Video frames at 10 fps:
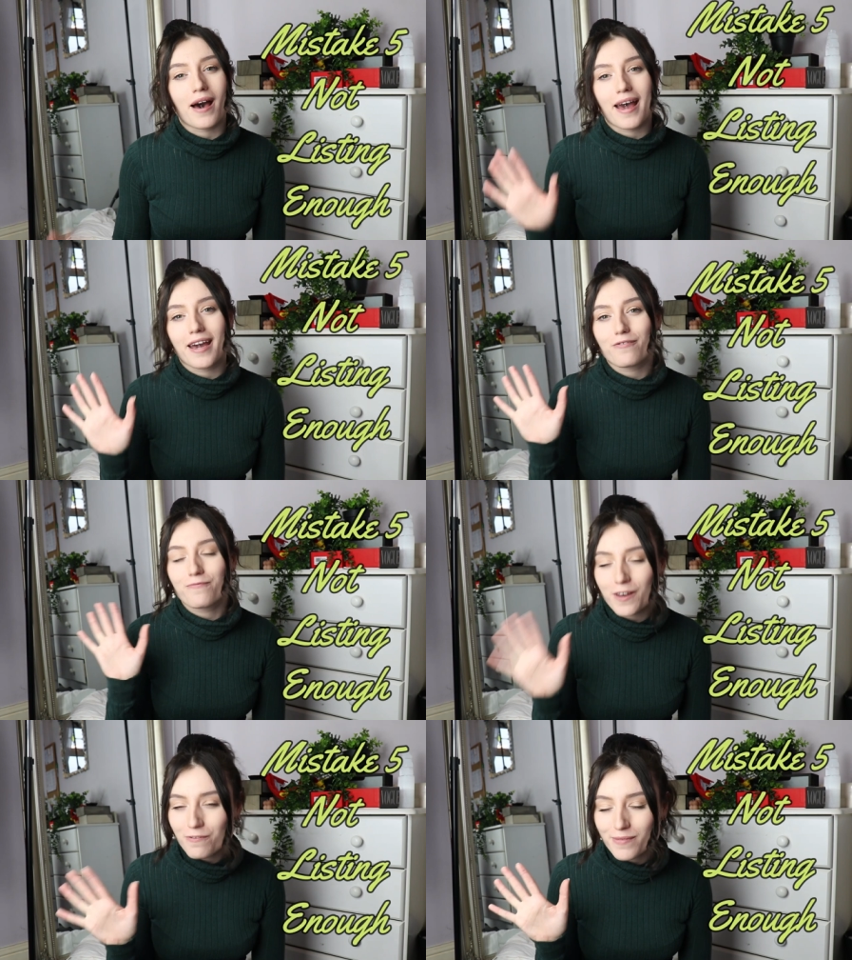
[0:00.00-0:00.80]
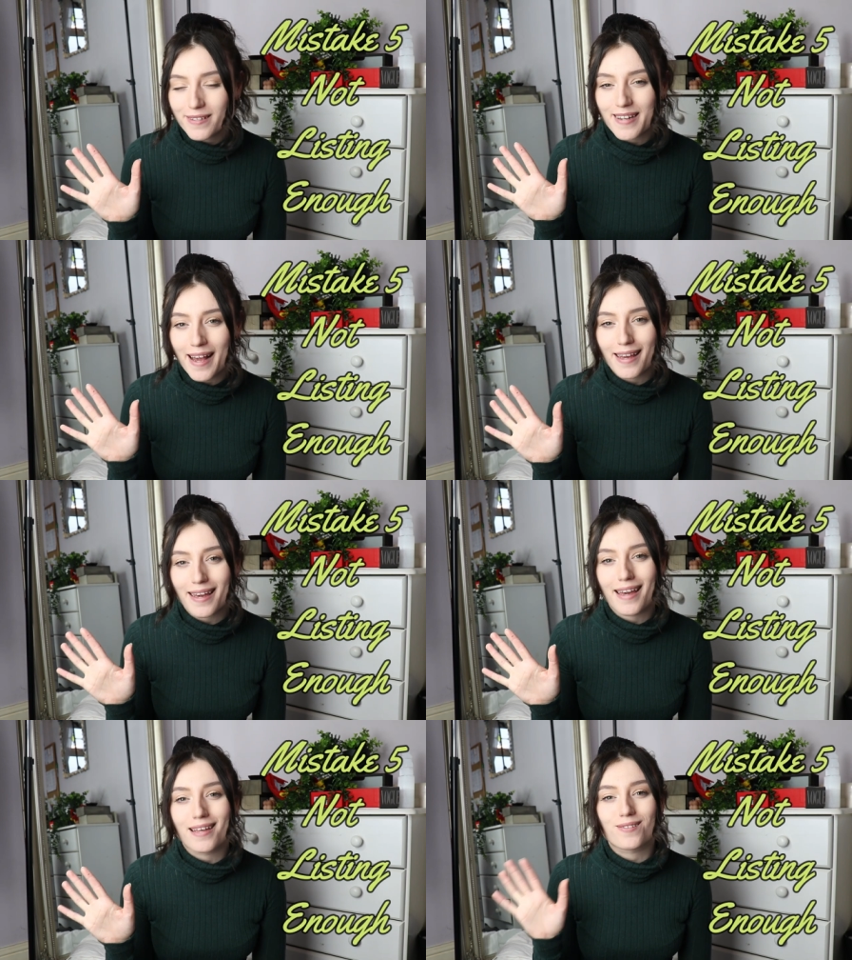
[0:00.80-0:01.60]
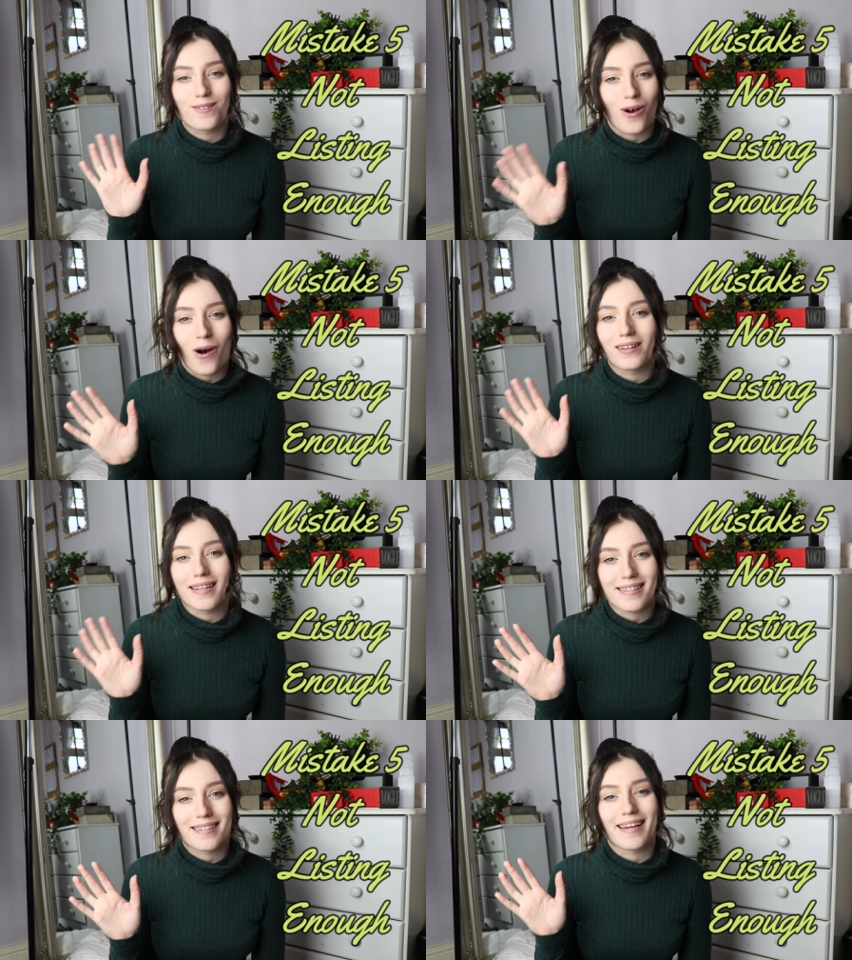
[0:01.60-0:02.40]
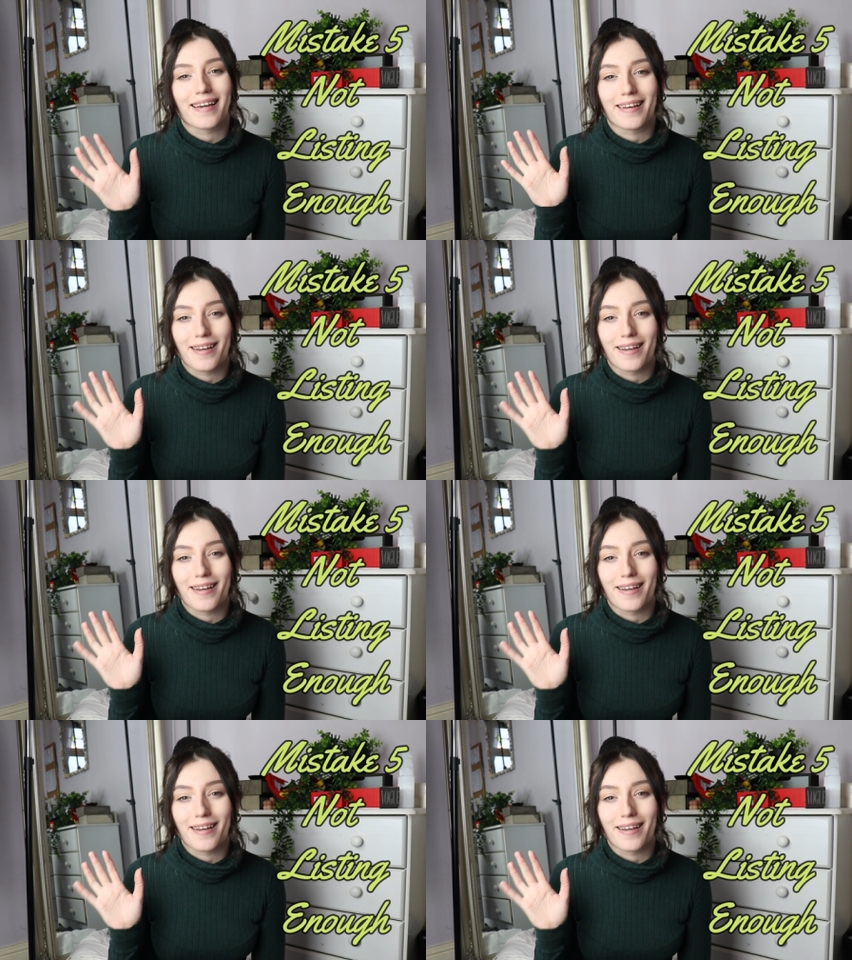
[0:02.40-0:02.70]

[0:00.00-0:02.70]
my fifth mistake is not listing